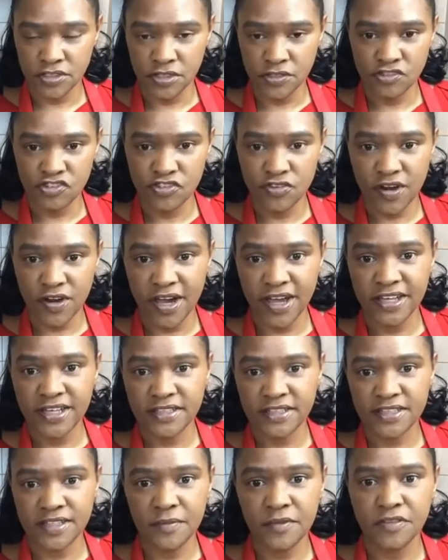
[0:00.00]
try
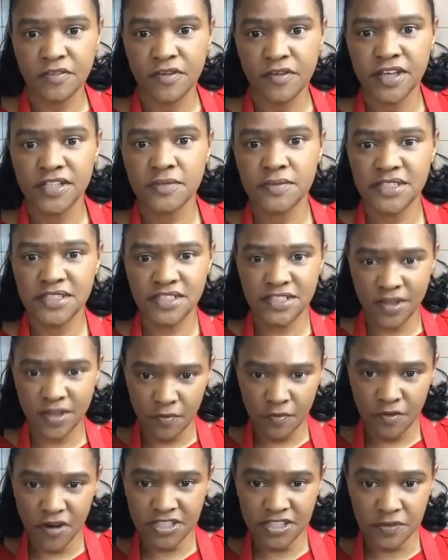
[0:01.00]
some of the recipes.
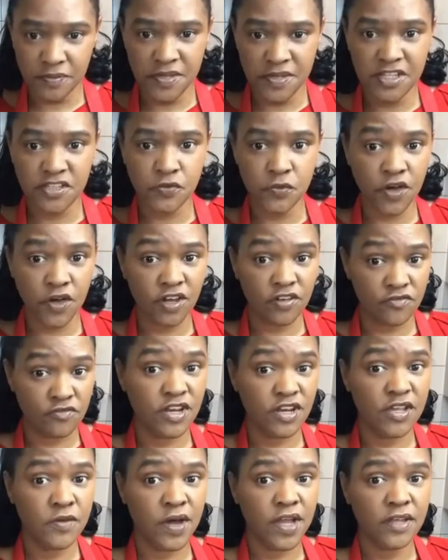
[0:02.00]
Some recipes work
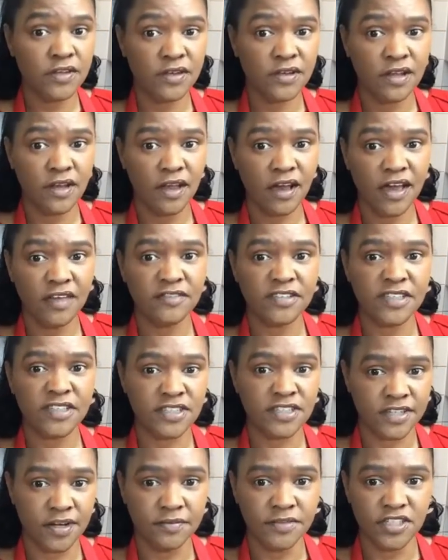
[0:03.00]
really well on a live and
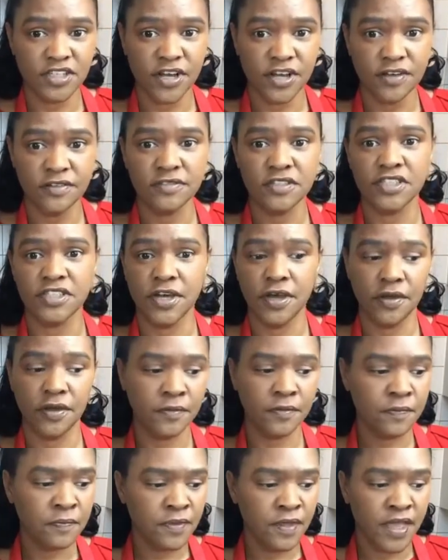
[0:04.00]
some don't. So
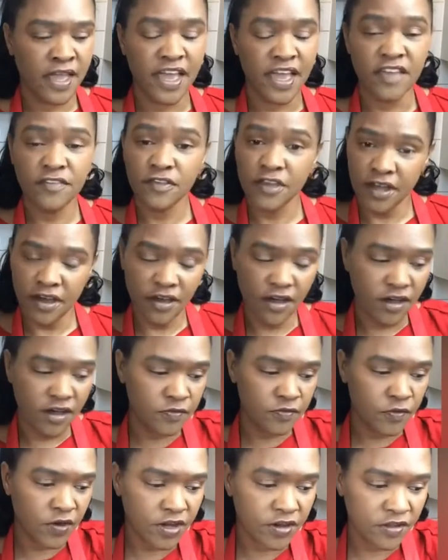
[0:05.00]
if it can't
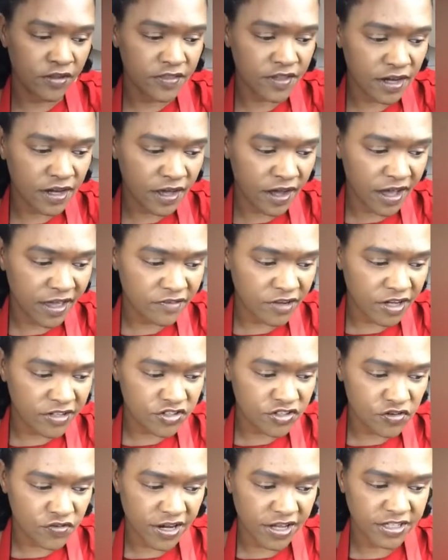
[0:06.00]
work on the live, I'll
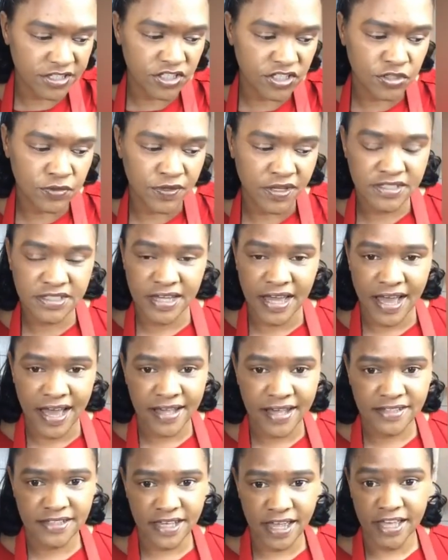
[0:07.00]
try and do it
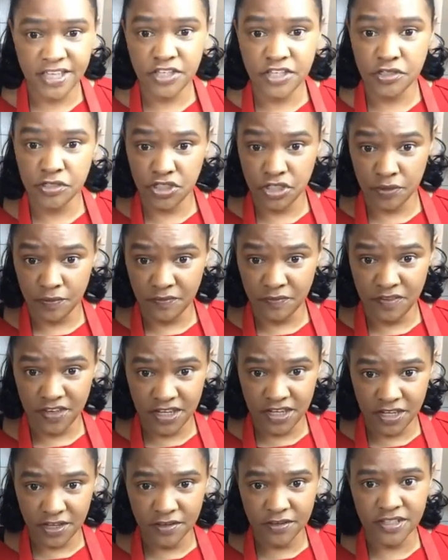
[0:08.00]
as a YouTube
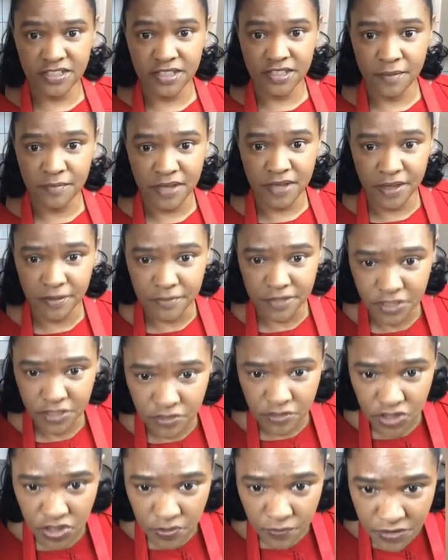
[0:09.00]
video, because I'm a
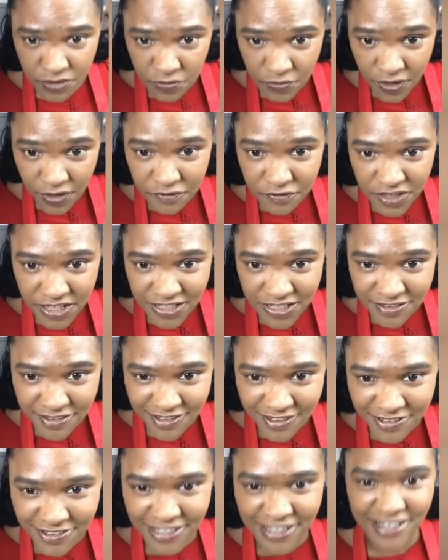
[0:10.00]
YouTuber as well. Vegan
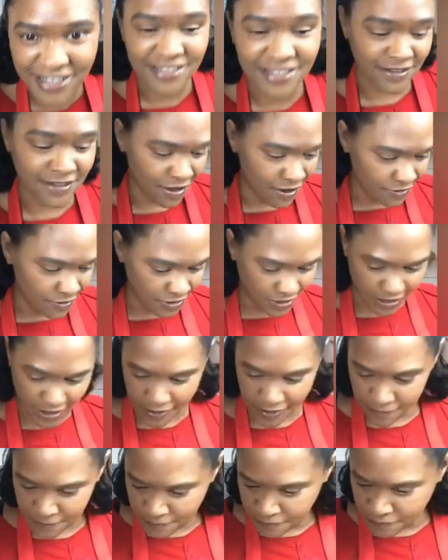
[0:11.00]
cookies.
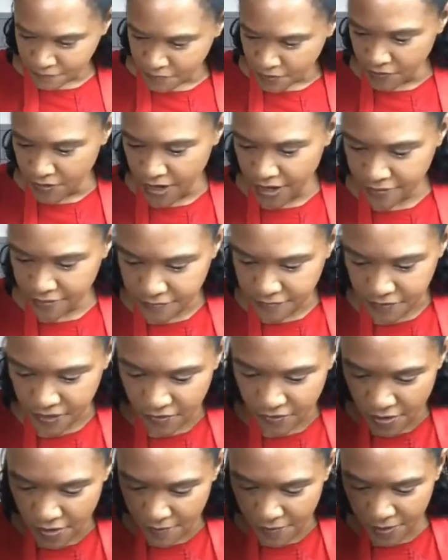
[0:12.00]
Okay, right. I've
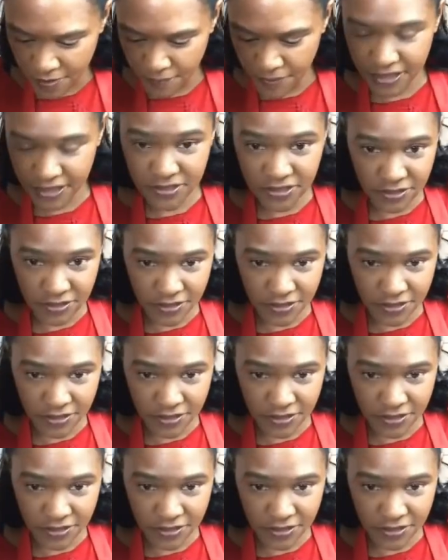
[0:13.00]
got my pencil